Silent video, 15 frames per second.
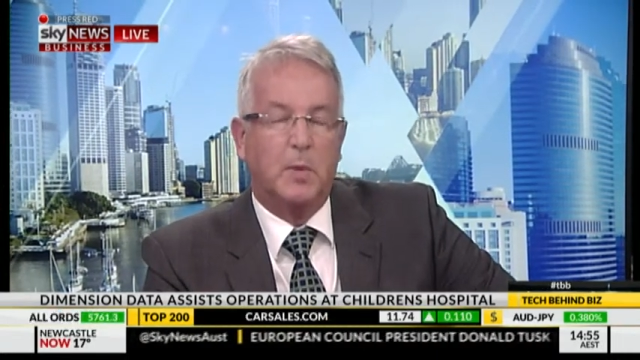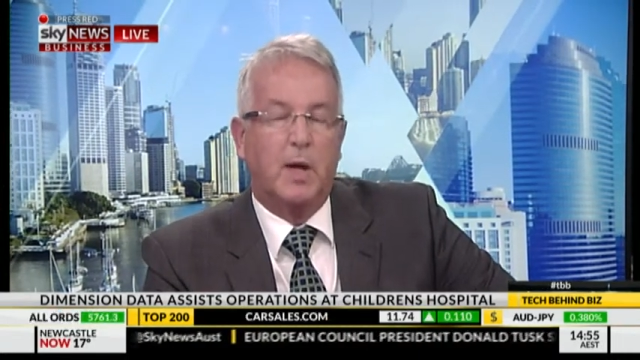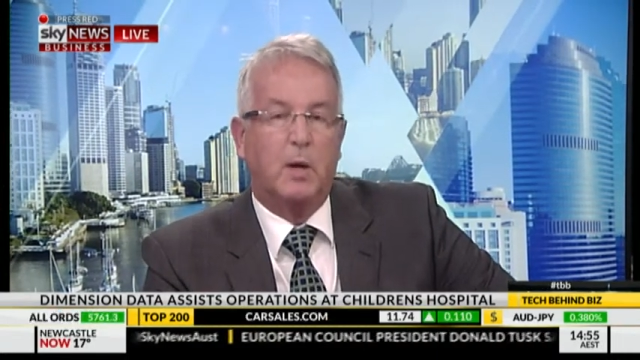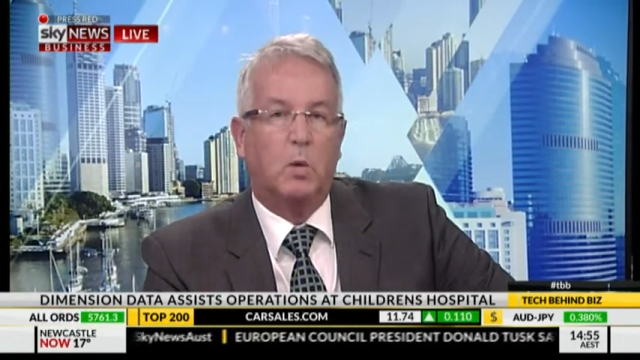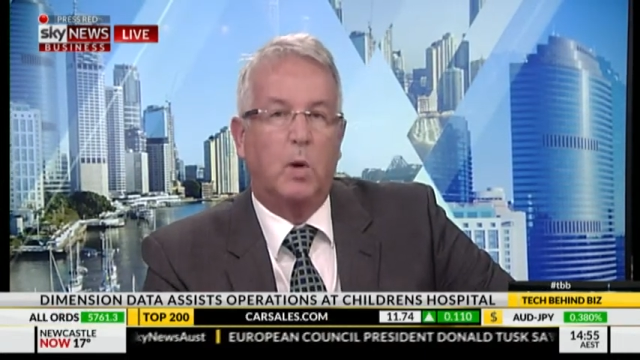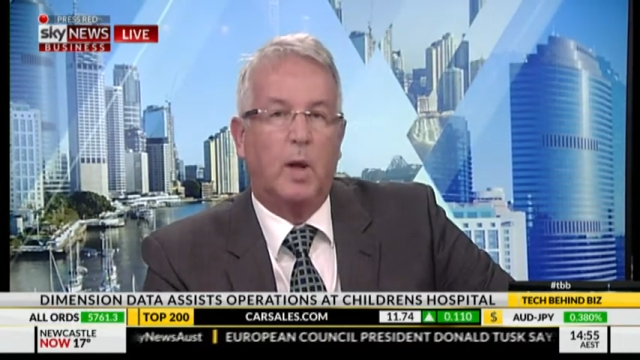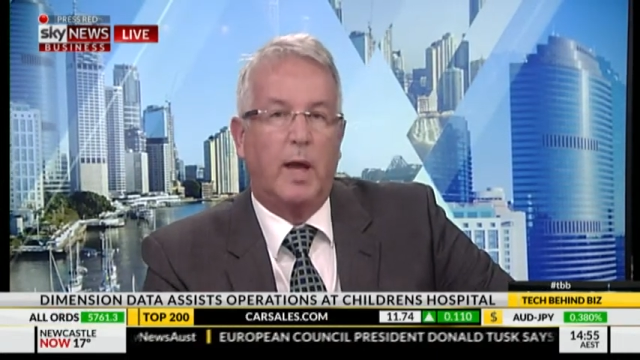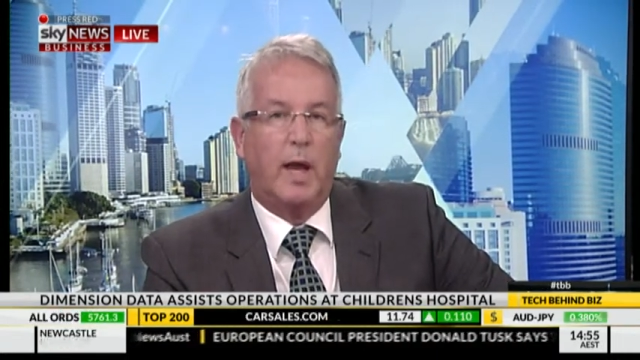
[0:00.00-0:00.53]

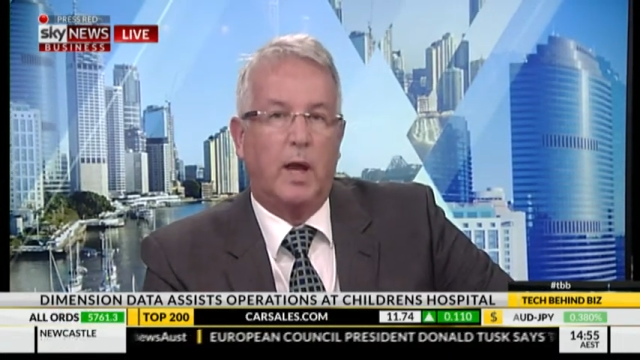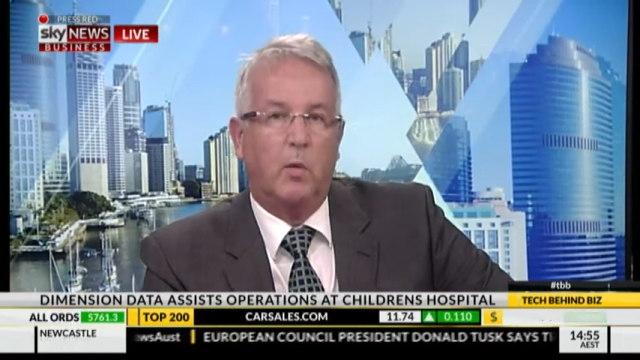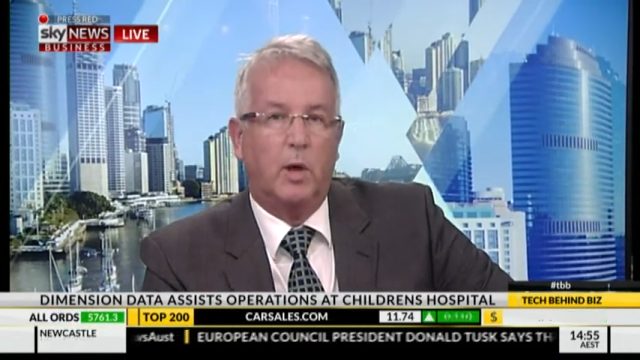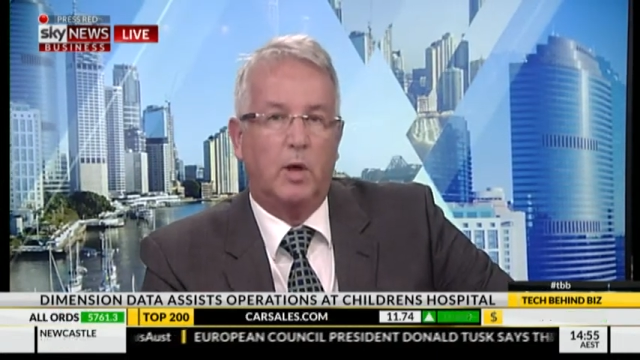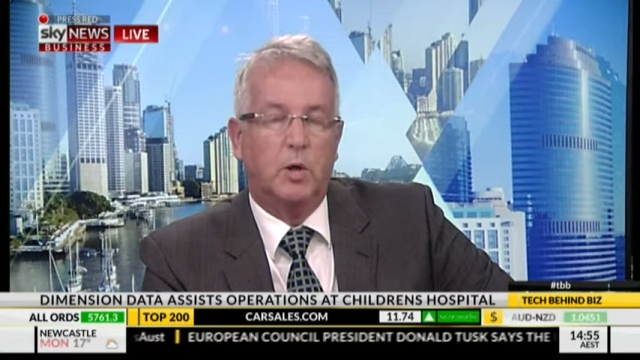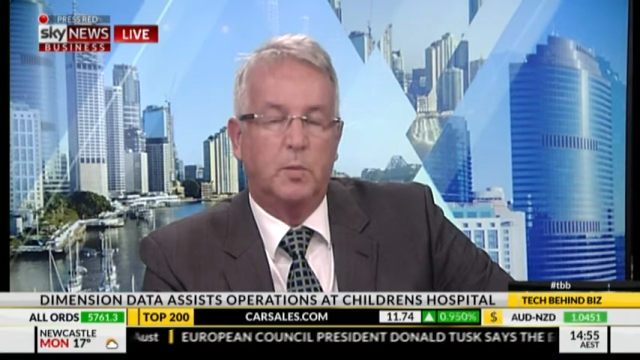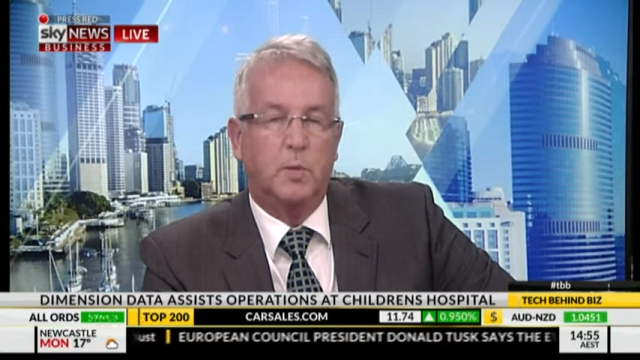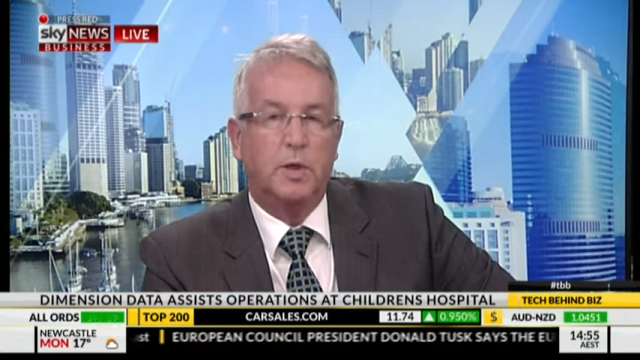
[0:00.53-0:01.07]
but how we
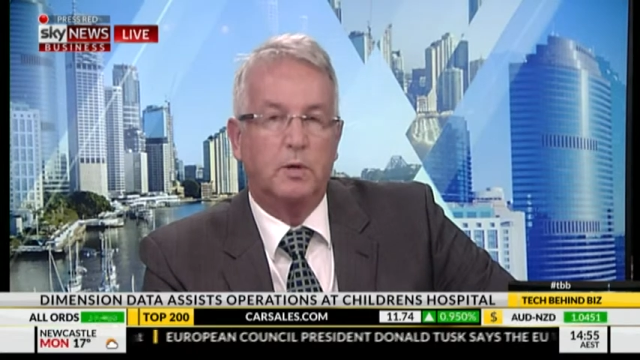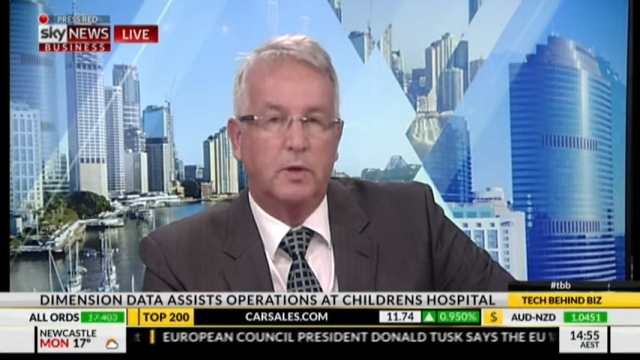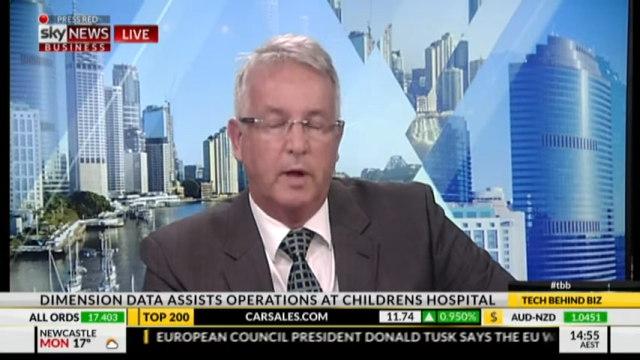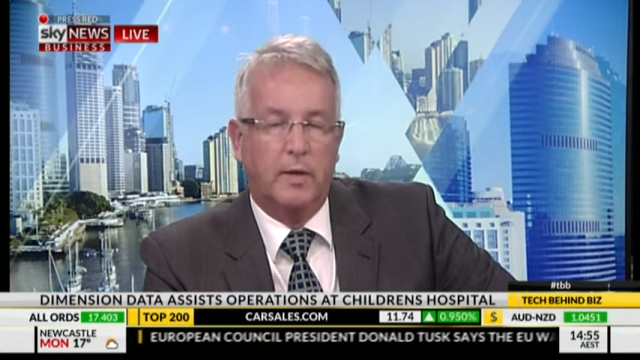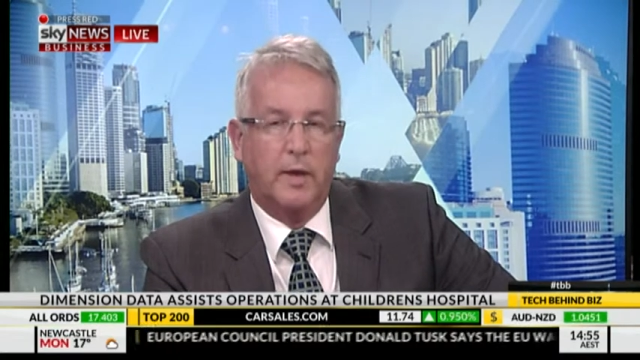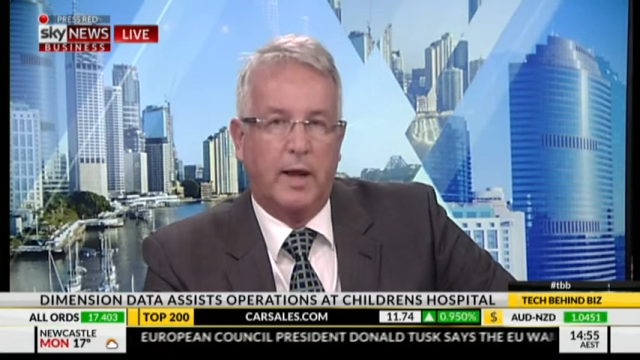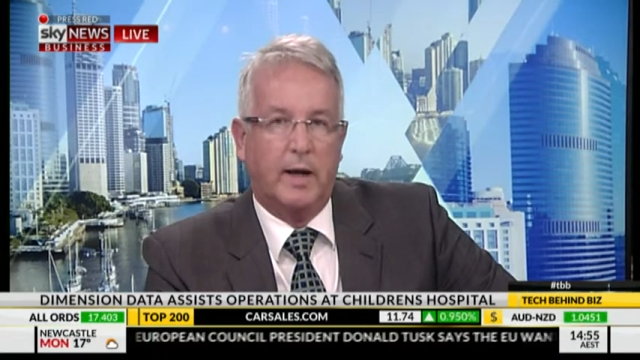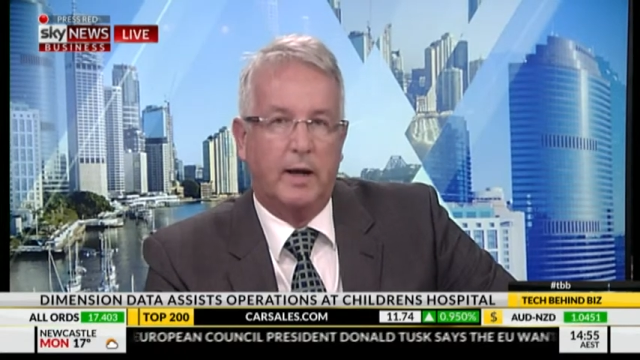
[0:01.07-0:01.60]
could build
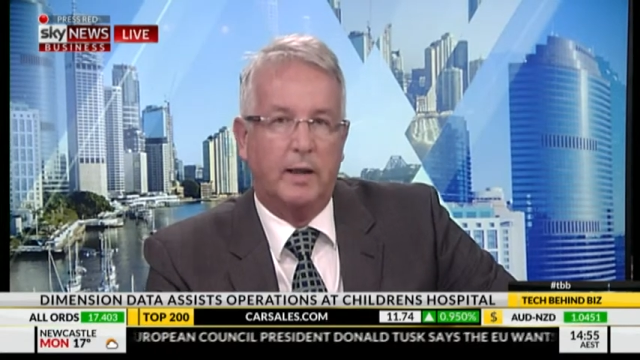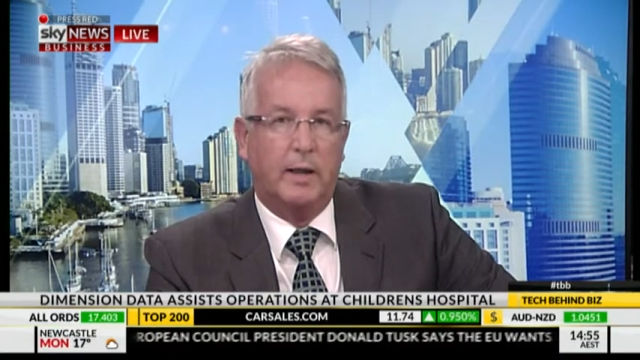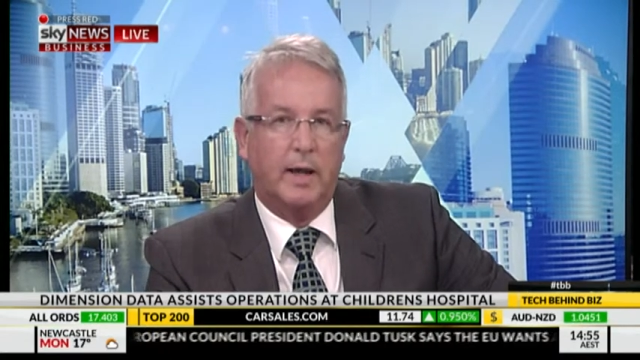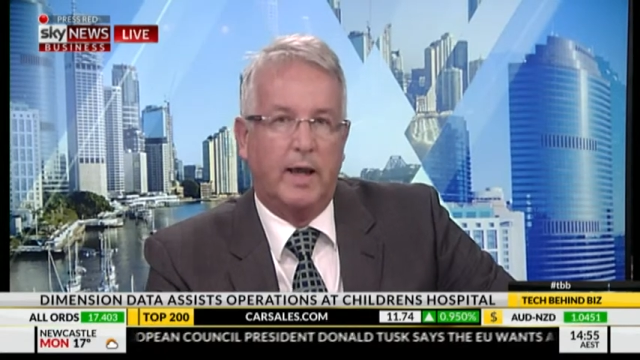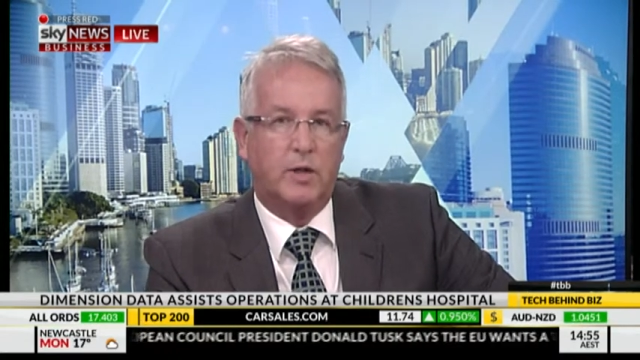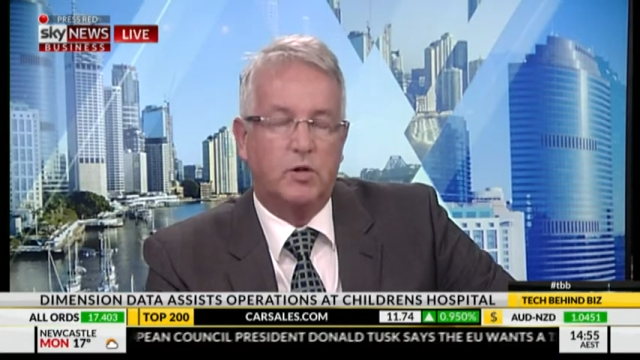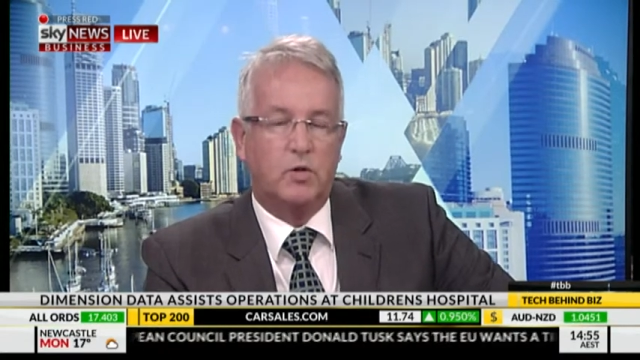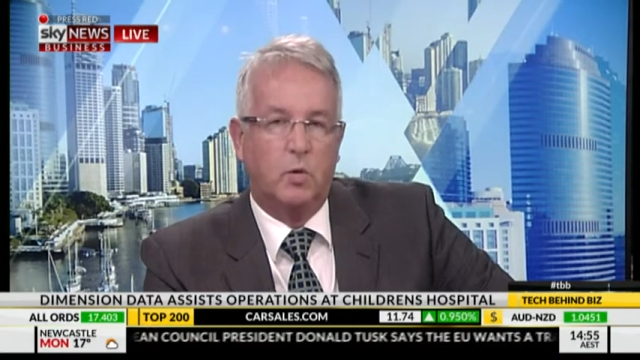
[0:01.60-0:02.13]
on that and the
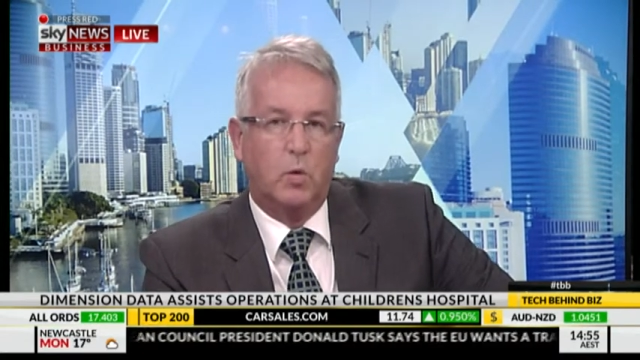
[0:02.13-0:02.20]
extra